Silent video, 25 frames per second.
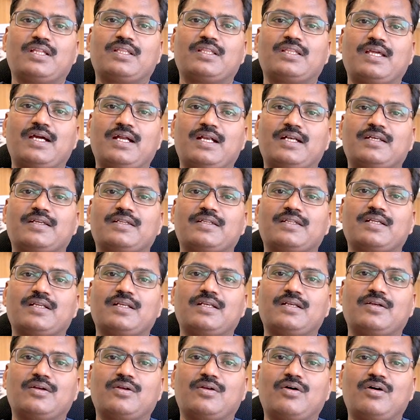that the
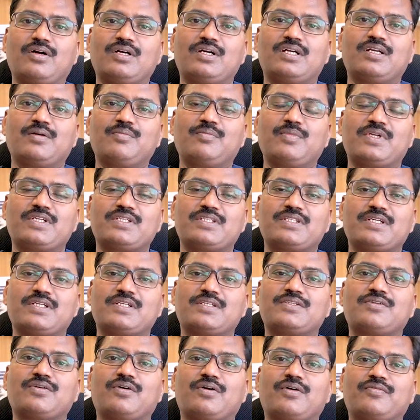long-term
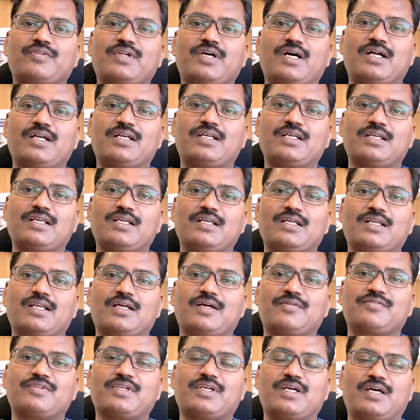results of the arterial
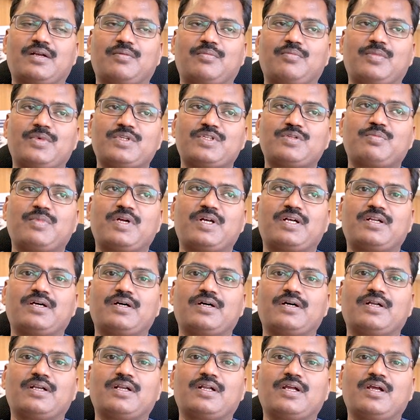grafts are much
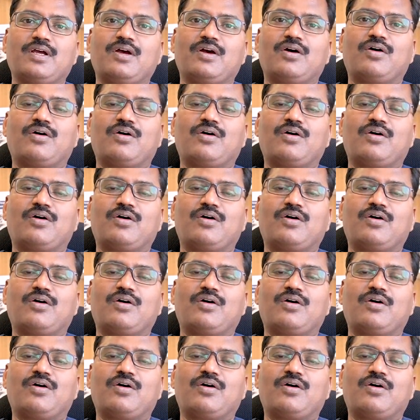better